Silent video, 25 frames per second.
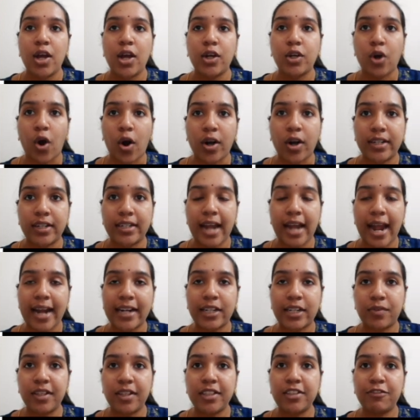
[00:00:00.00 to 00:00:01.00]
contact
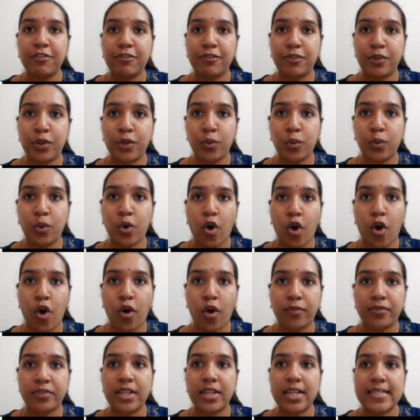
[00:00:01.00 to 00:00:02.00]
with few
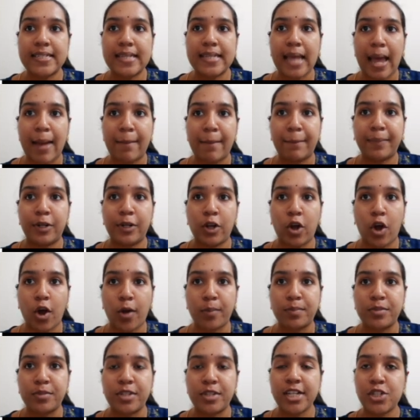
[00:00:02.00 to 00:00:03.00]
of the sample
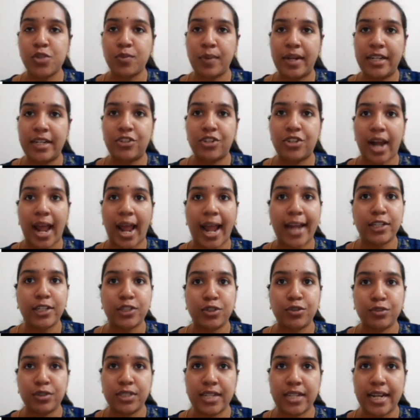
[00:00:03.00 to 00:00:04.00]
objects we tried
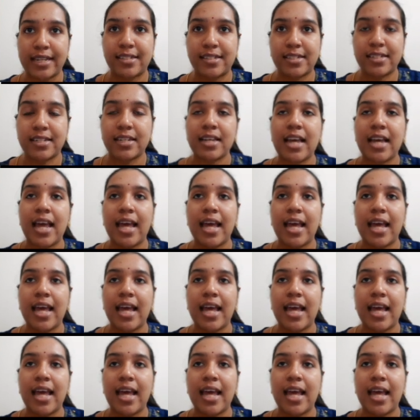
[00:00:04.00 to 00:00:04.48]
to test.